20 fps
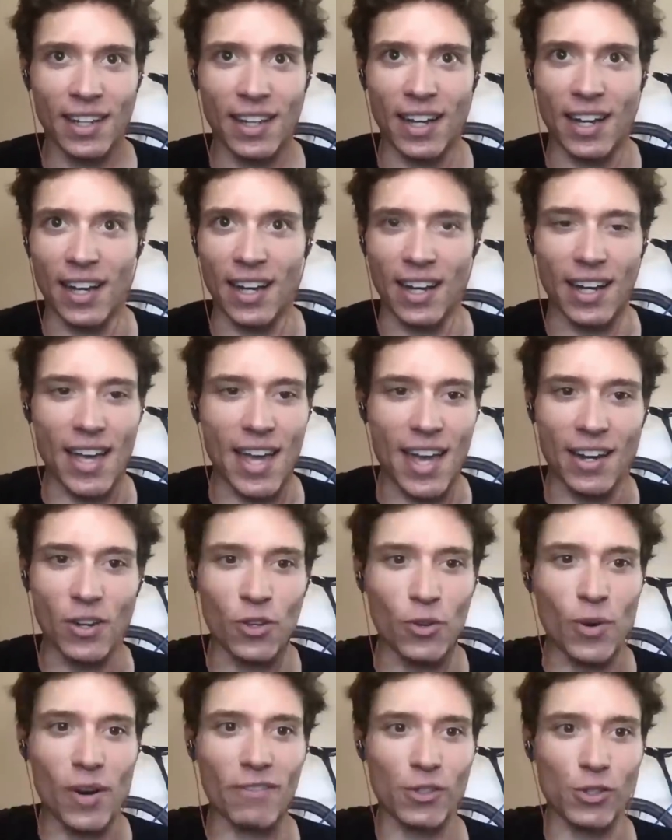And
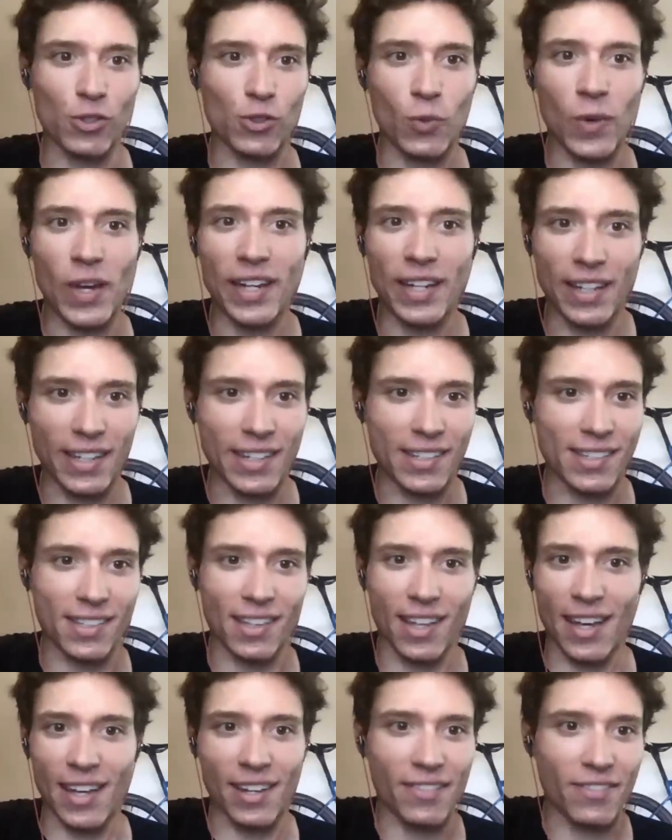whoever's winning is
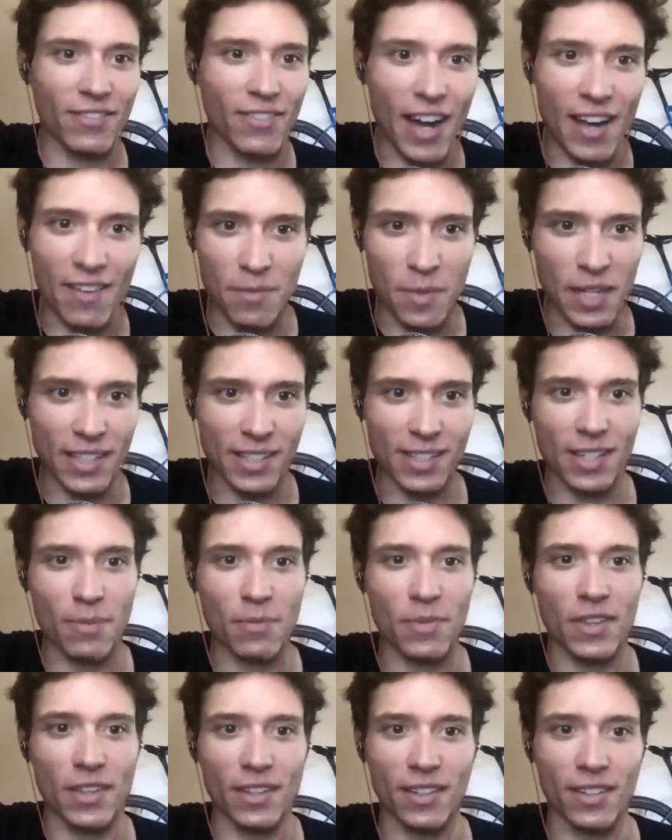like 5 minutes
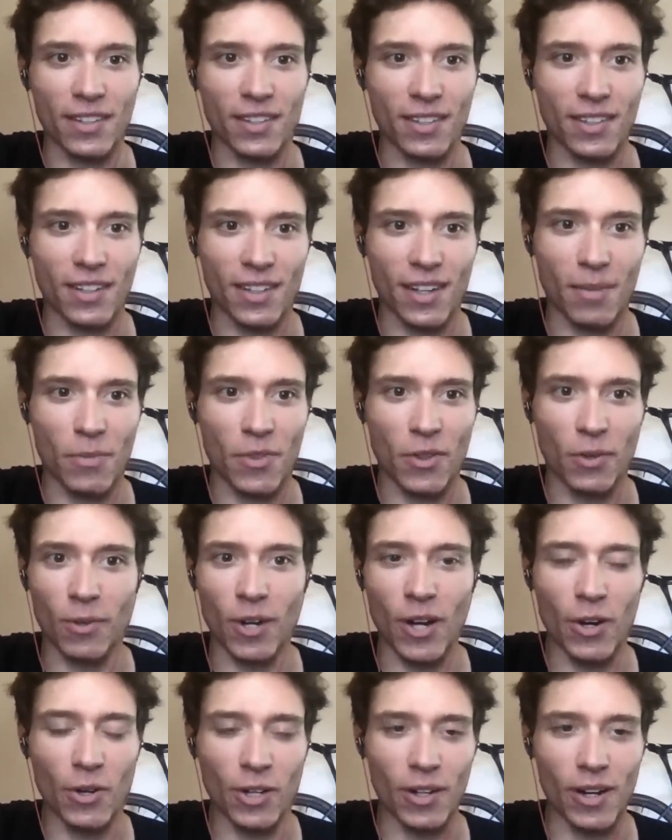up the
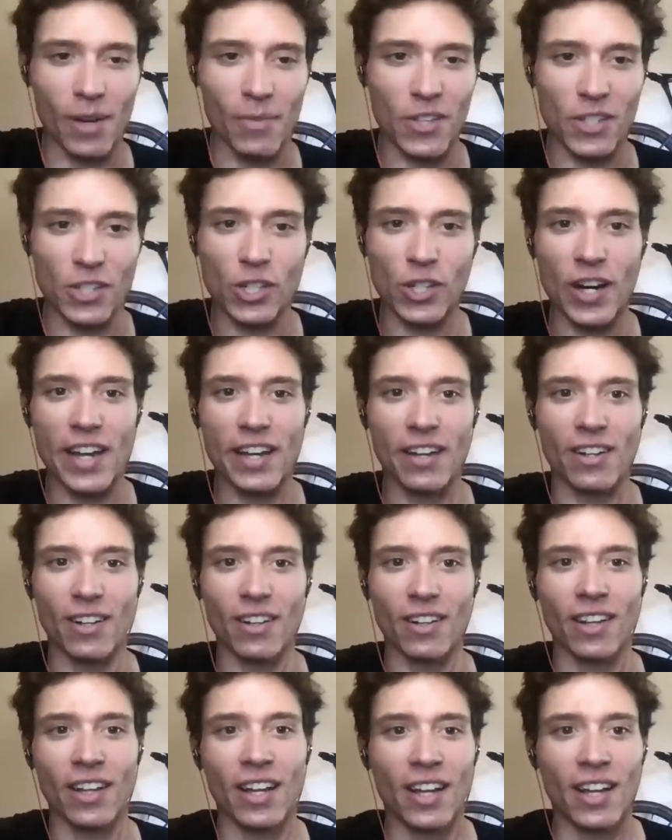road or up the
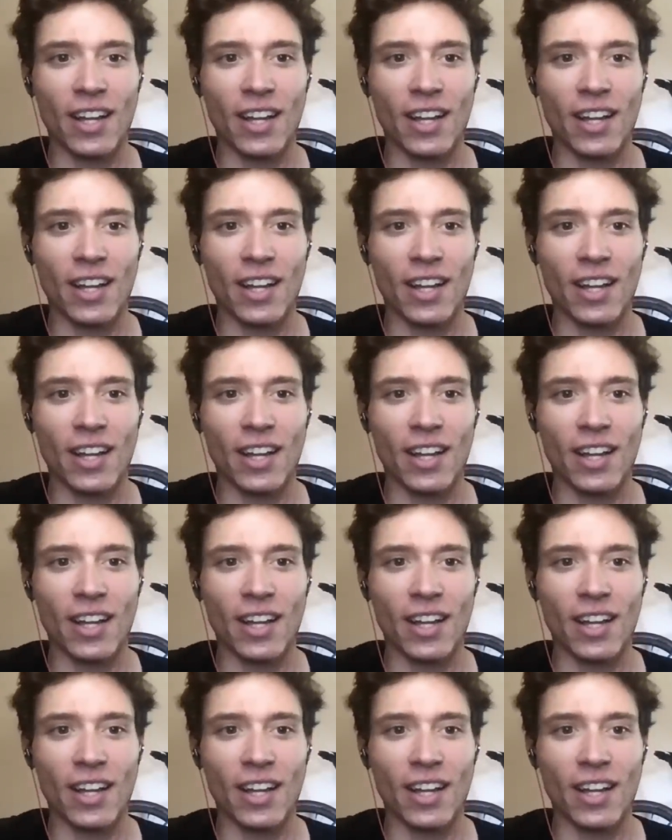trail.